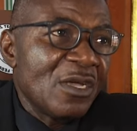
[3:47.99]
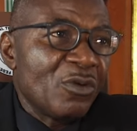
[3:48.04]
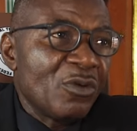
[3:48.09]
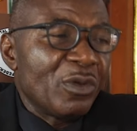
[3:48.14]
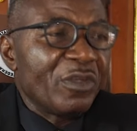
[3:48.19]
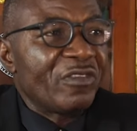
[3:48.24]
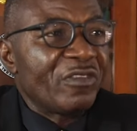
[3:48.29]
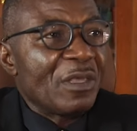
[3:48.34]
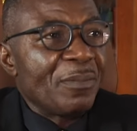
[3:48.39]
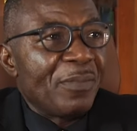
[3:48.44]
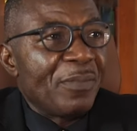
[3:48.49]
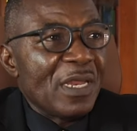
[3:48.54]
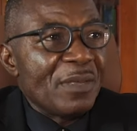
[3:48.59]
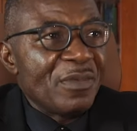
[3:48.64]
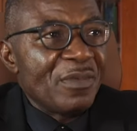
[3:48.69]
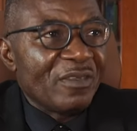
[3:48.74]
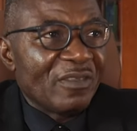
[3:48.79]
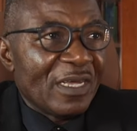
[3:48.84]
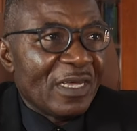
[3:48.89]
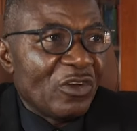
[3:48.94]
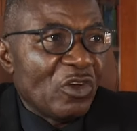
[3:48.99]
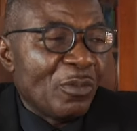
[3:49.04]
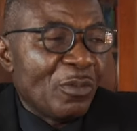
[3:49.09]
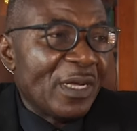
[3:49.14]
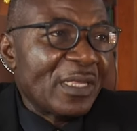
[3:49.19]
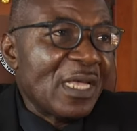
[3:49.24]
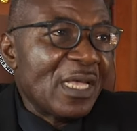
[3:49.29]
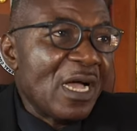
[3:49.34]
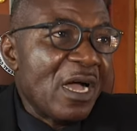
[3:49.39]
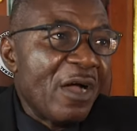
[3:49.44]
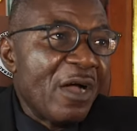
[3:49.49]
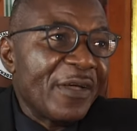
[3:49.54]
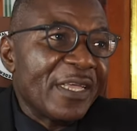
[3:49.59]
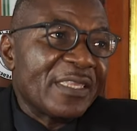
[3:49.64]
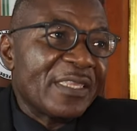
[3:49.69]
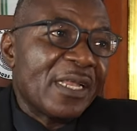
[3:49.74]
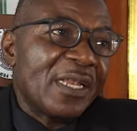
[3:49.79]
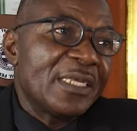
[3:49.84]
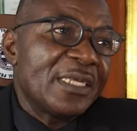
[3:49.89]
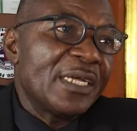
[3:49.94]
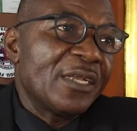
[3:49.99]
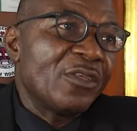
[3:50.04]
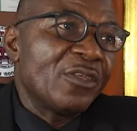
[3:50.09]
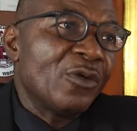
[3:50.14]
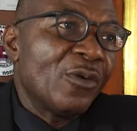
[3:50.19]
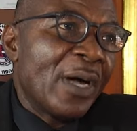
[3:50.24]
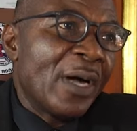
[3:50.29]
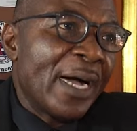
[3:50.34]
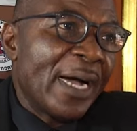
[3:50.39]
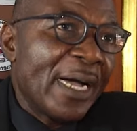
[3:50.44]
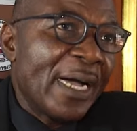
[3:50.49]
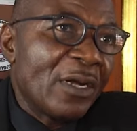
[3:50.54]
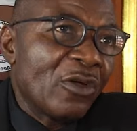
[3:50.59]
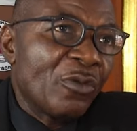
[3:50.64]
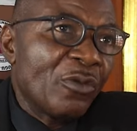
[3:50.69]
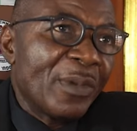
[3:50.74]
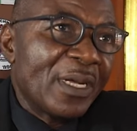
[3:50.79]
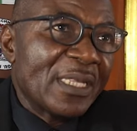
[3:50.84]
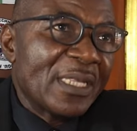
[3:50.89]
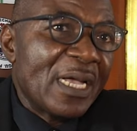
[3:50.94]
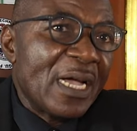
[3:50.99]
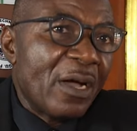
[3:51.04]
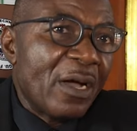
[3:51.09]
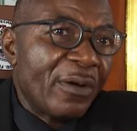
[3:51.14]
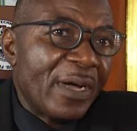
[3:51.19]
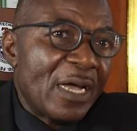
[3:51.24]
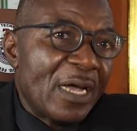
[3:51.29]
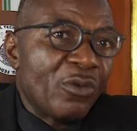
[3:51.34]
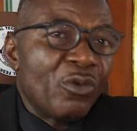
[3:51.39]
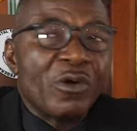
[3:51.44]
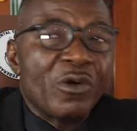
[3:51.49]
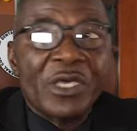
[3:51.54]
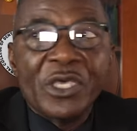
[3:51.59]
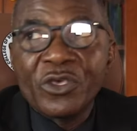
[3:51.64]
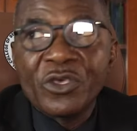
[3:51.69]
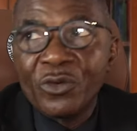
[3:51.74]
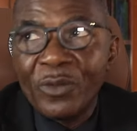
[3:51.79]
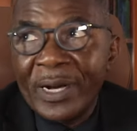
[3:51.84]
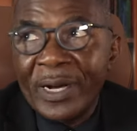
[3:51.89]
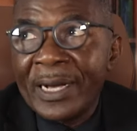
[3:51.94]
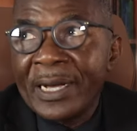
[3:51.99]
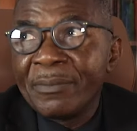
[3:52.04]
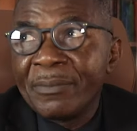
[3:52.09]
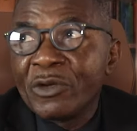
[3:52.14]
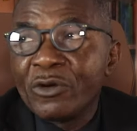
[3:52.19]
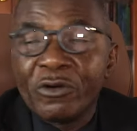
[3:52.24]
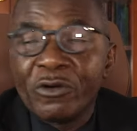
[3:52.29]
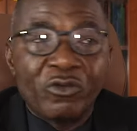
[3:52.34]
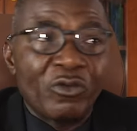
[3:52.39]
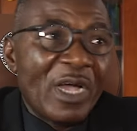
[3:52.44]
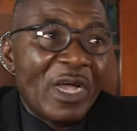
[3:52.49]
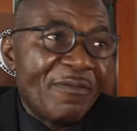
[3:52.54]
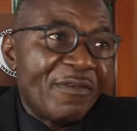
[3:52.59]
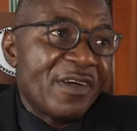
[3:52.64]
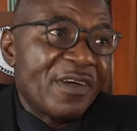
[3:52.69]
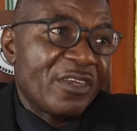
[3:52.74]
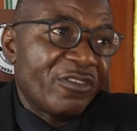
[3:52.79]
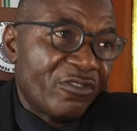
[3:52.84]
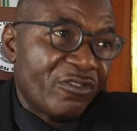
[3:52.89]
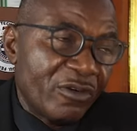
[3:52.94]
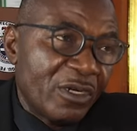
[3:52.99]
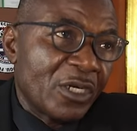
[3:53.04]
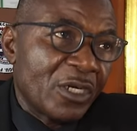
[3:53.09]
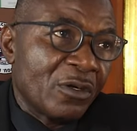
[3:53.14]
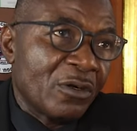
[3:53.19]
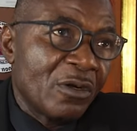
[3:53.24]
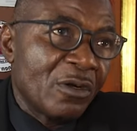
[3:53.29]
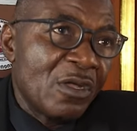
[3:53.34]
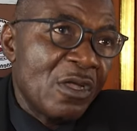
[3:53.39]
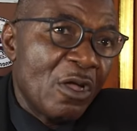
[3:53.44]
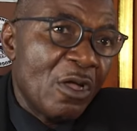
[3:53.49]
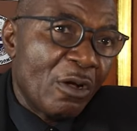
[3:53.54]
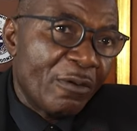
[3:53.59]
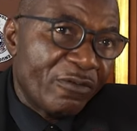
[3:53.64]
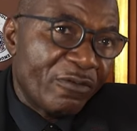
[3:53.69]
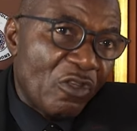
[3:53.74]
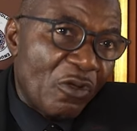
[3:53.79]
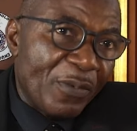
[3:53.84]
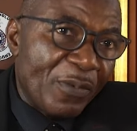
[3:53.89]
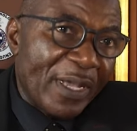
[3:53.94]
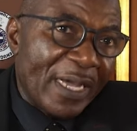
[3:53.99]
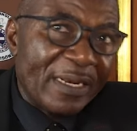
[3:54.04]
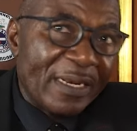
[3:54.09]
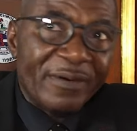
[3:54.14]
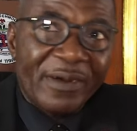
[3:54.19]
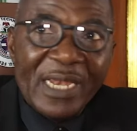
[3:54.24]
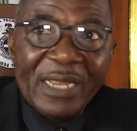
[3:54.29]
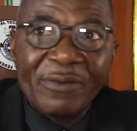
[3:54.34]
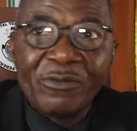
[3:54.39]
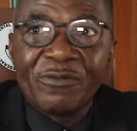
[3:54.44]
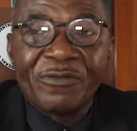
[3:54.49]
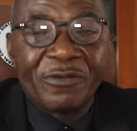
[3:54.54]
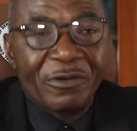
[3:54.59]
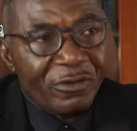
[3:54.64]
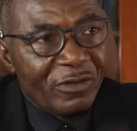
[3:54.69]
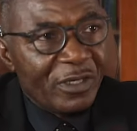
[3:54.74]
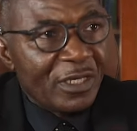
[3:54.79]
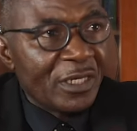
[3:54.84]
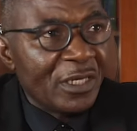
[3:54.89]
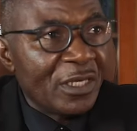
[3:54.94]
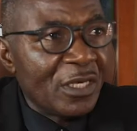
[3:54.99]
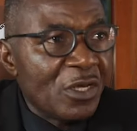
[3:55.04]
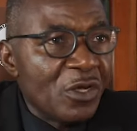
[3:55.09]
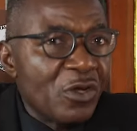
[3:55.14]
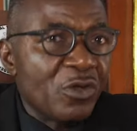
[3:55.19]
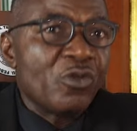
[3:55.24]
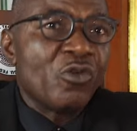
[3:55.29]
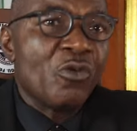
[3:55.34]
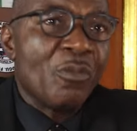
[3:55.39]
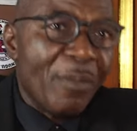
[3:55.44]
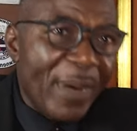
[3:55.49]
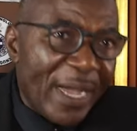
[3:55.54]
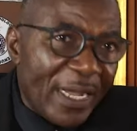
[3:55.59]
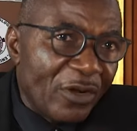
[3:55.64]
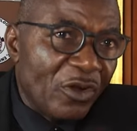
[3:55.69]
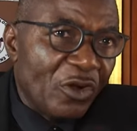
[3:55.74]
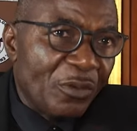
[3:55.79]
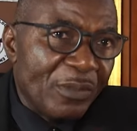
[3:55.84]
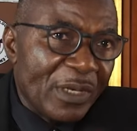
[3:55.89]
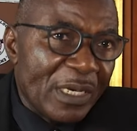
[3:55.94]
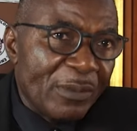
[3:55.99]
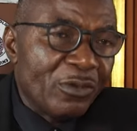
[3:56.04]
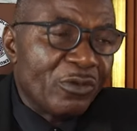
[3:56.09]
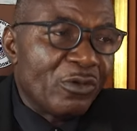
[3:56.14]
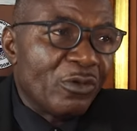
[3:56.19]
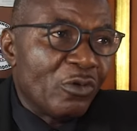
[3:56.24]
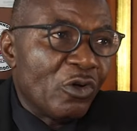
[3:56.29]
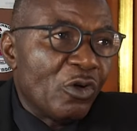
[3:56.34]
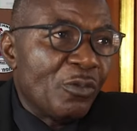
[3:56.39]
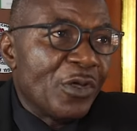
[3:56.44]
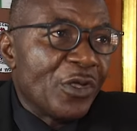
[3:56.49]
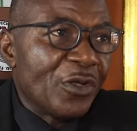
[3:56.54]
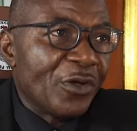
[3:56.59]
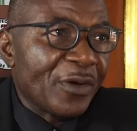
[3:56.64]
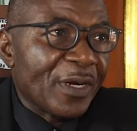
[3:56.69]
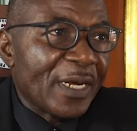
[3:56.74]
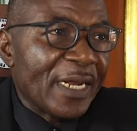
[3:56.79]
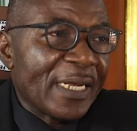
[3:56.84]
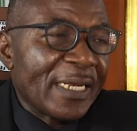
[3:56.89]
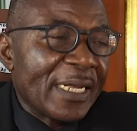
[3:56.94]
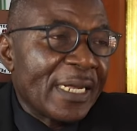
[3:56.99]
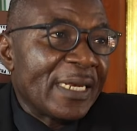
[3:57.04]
which simply means that no matter how intelligent you are, no matter how hardworking you are, because you have a restriction of stopping at grade level 14, you might not be able to go beyond that.